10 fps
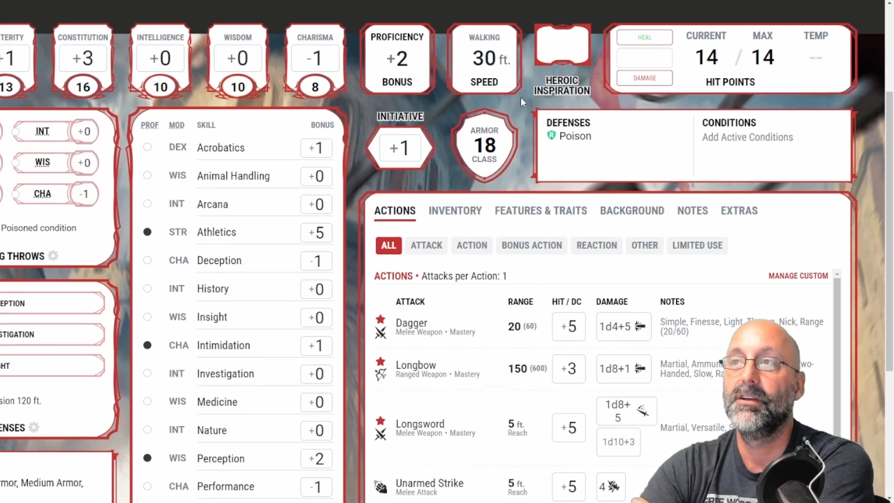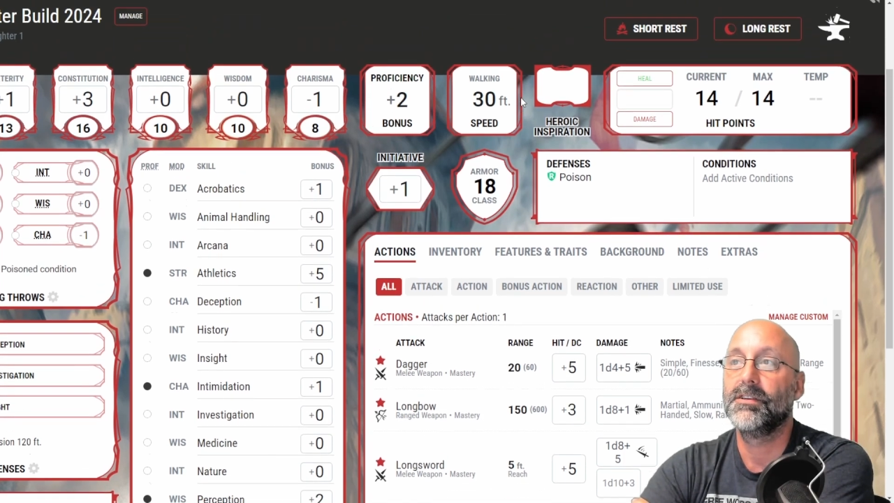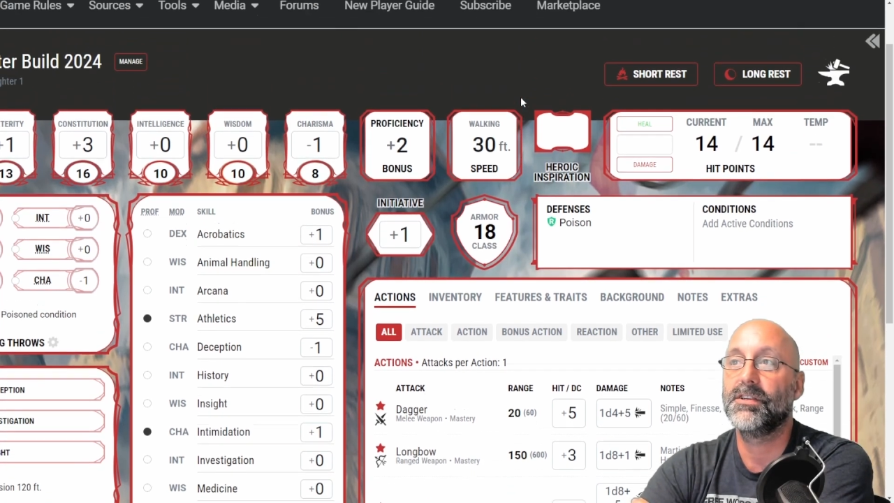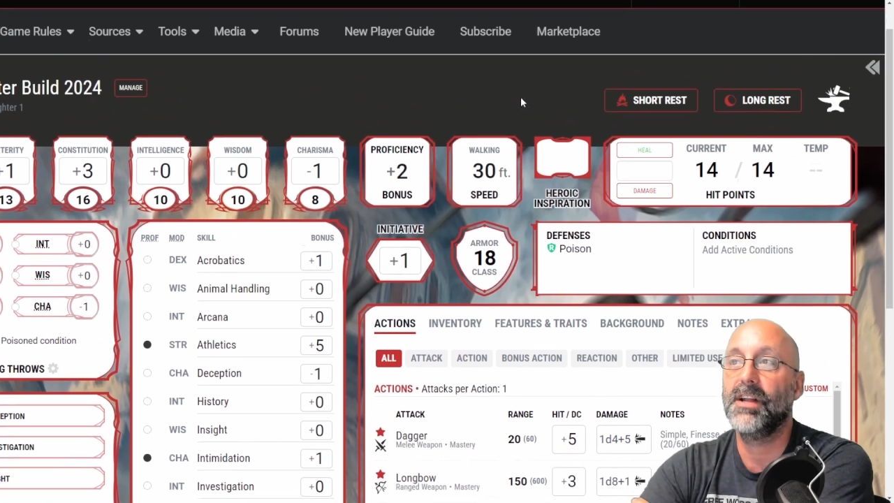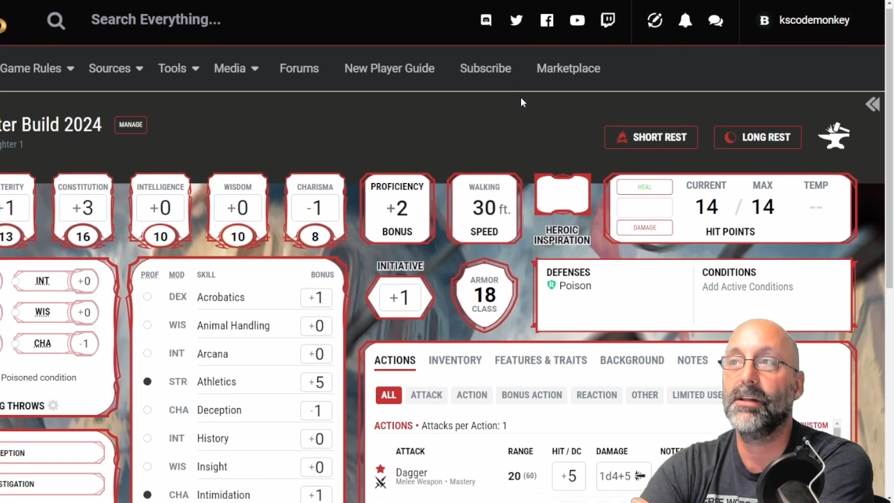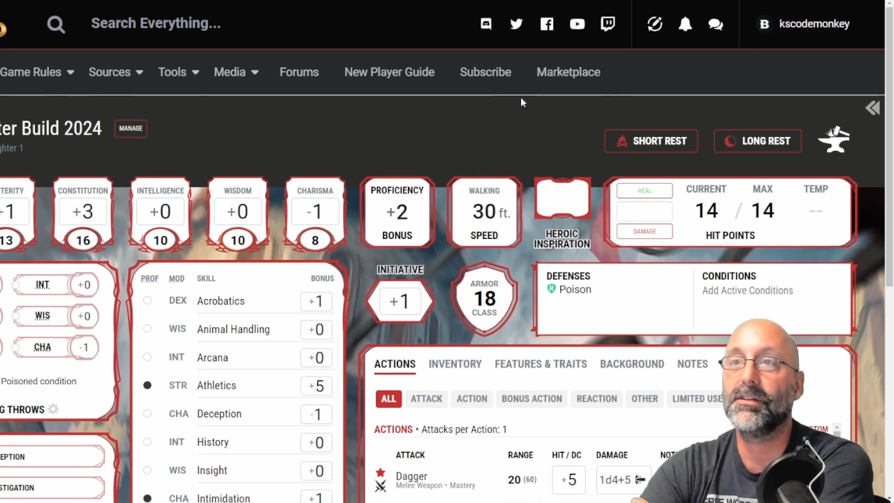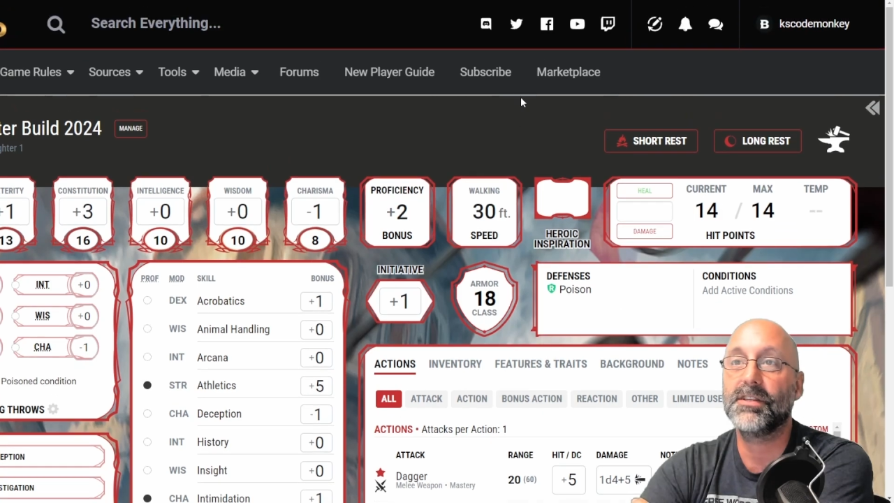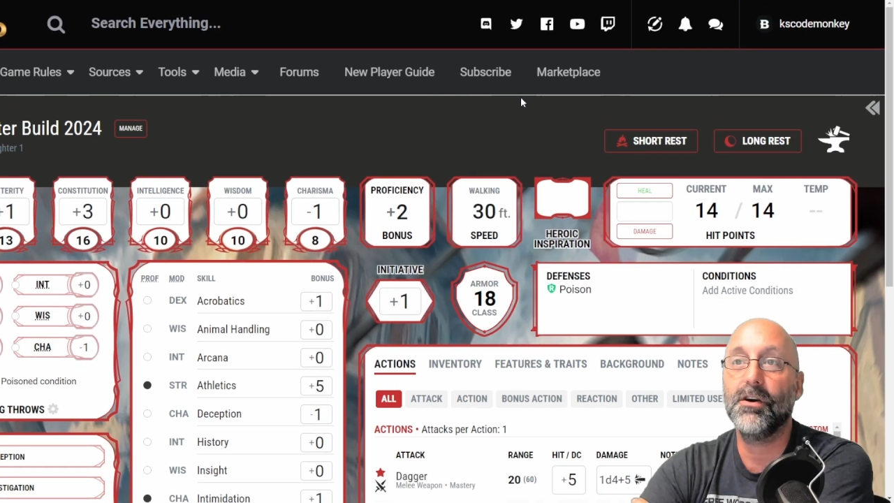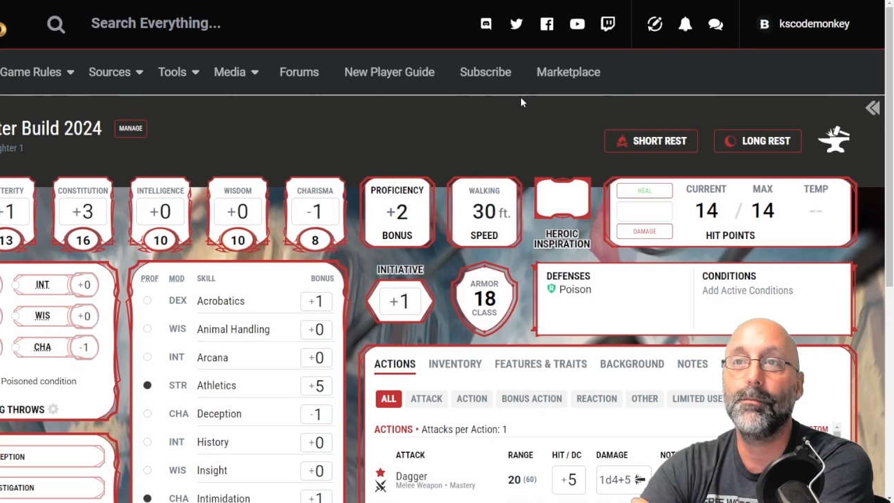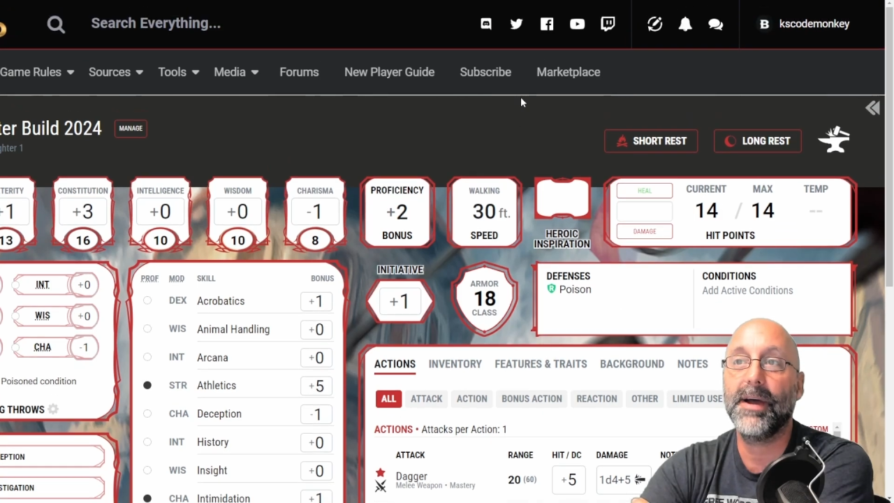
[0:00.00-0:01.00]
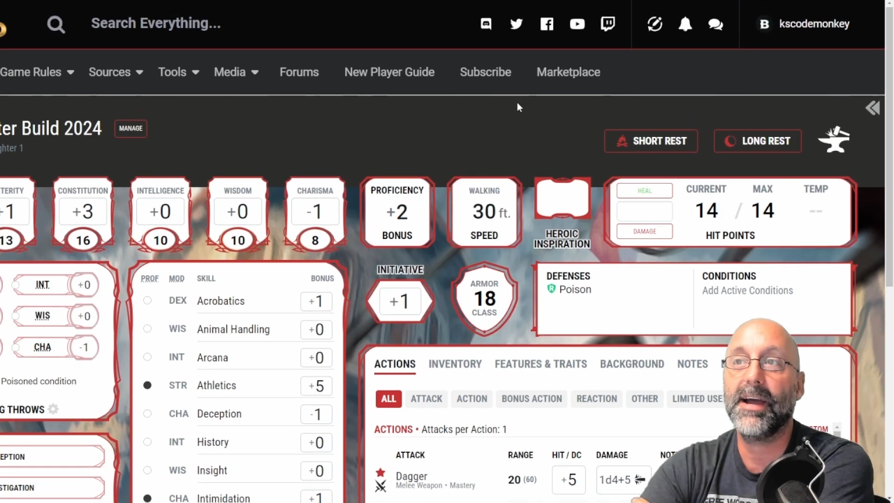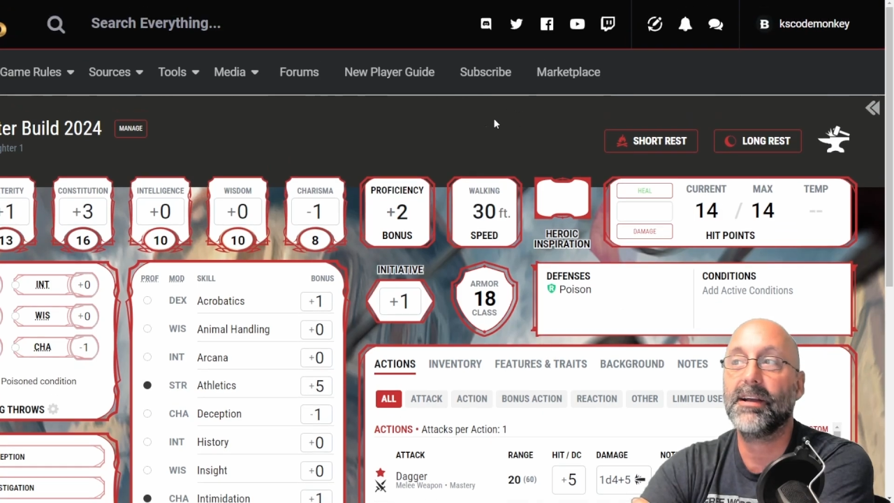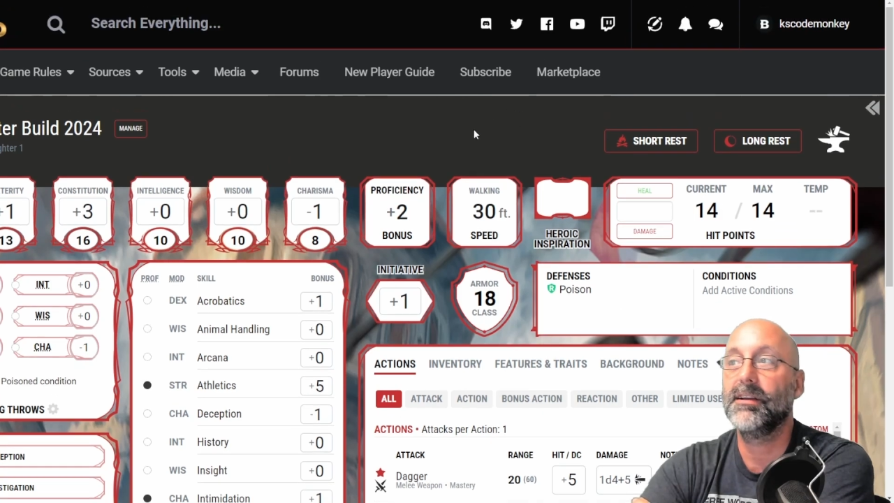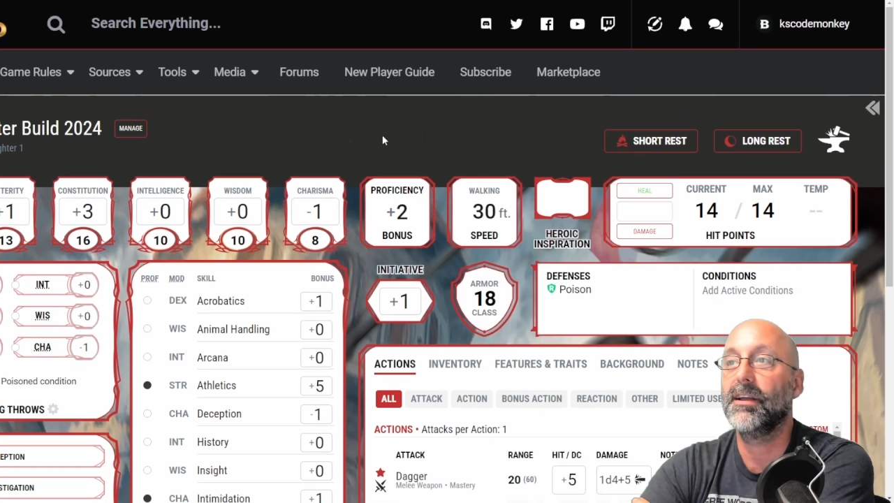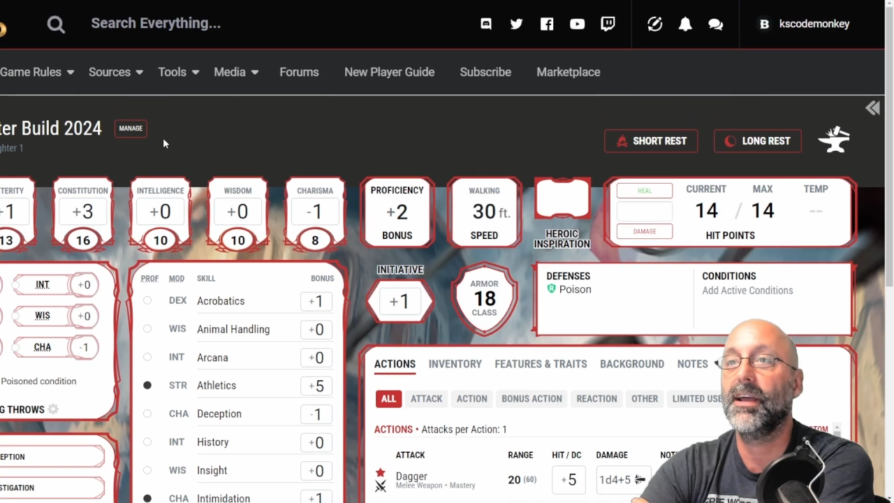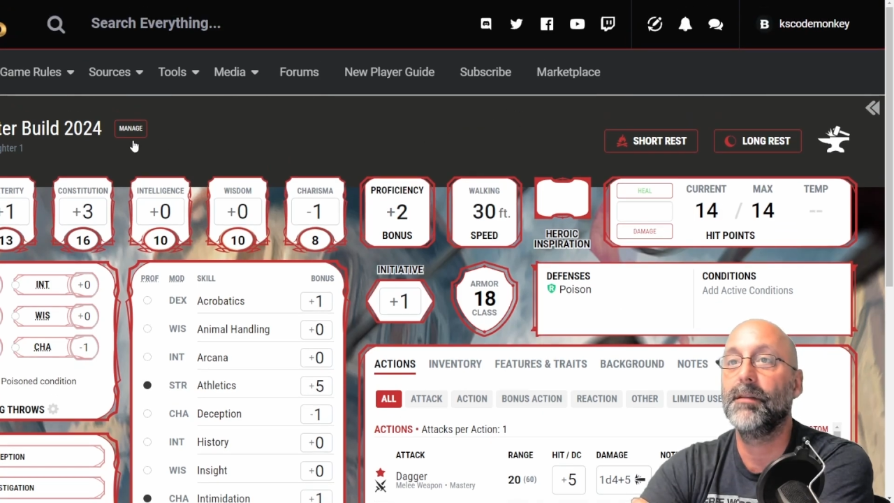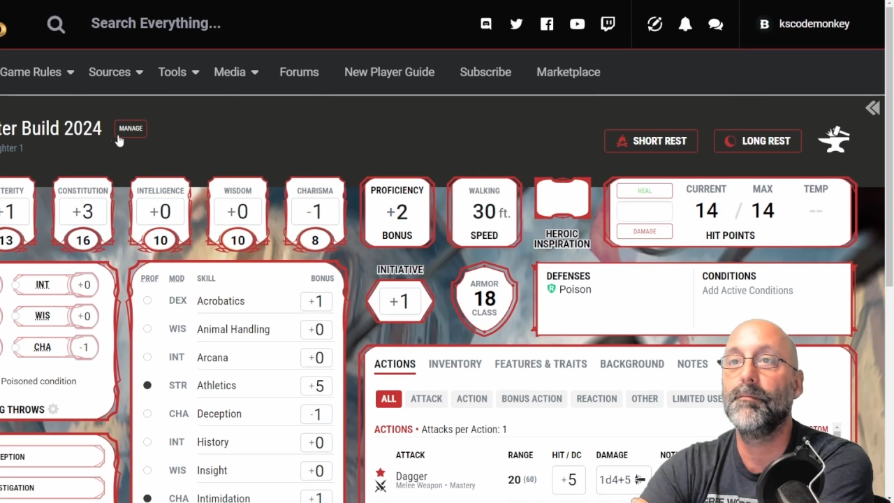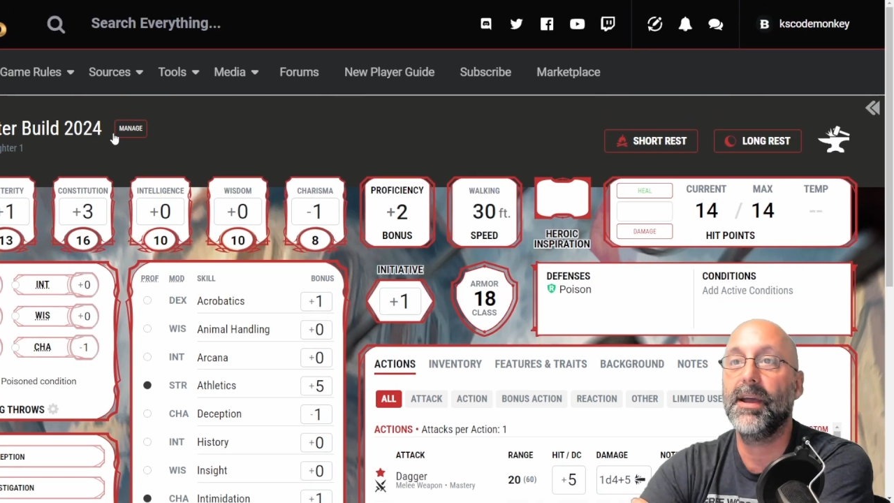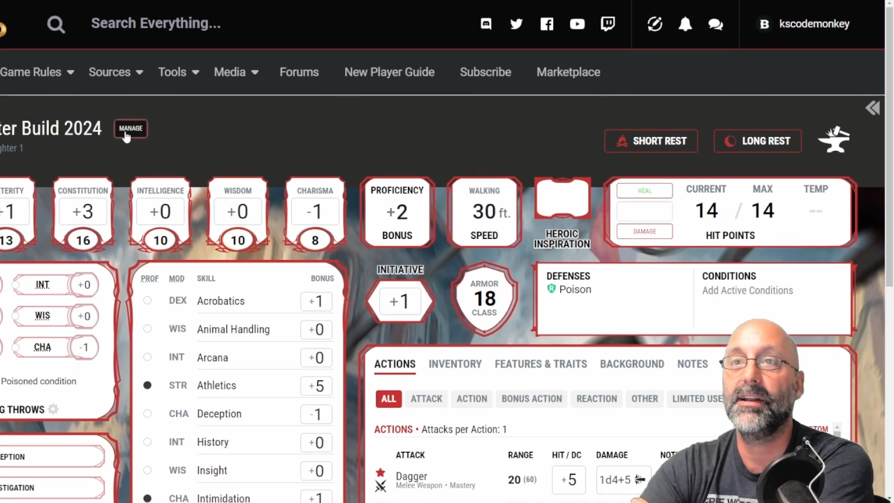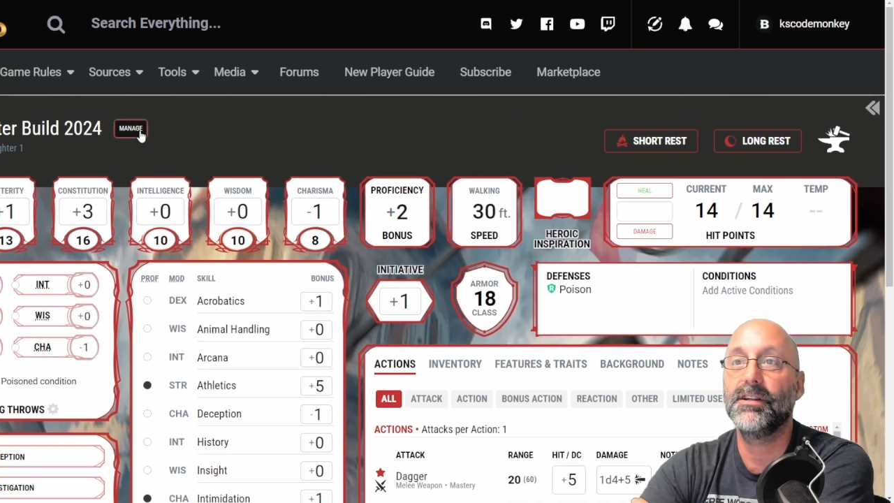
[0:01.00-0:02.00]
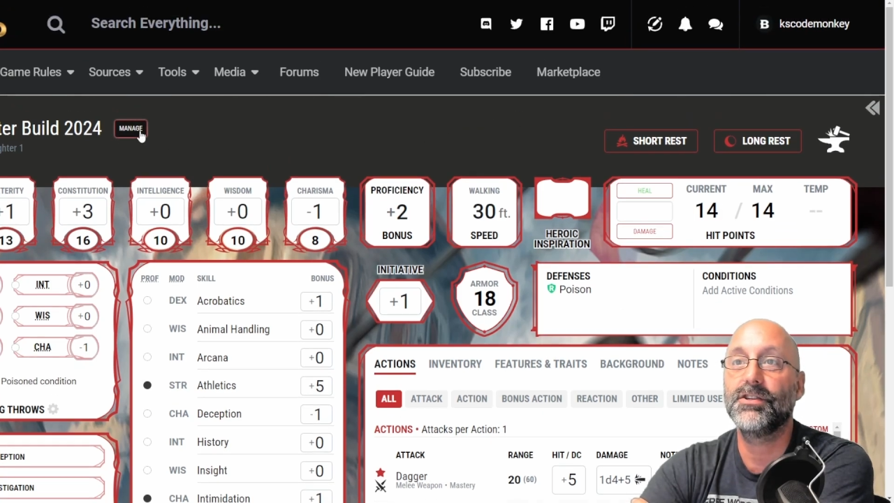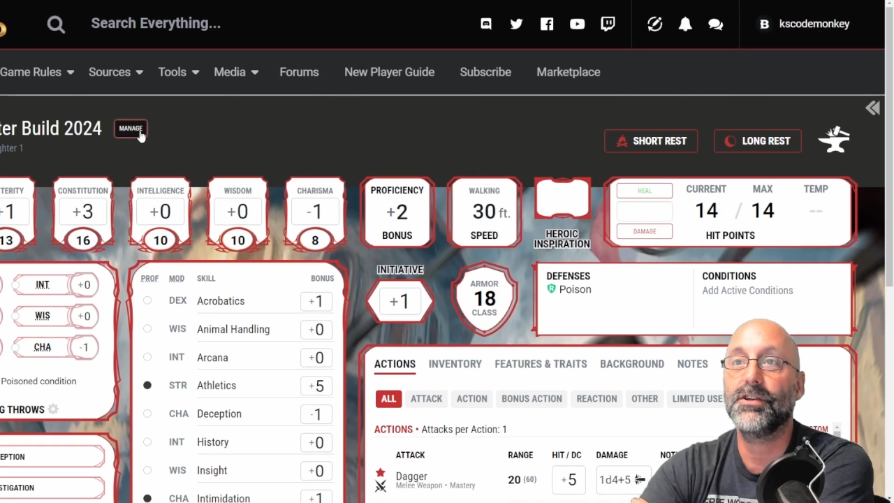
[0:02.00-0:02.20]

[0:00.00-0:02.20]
So now let's go back and manage